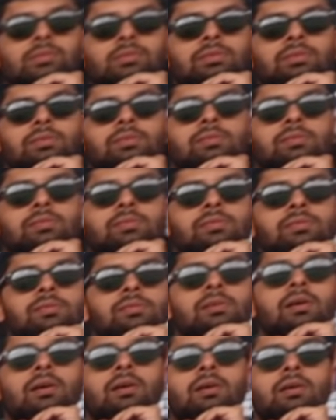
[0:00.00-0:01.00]

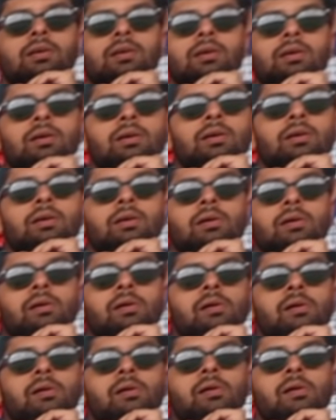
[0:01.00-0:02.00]

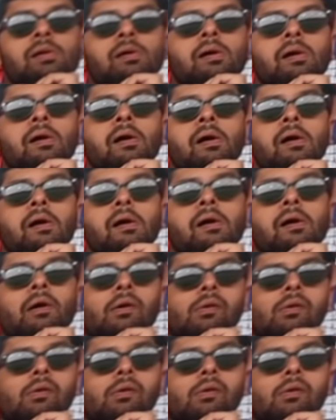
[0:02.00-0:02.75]
This person isn't speaking.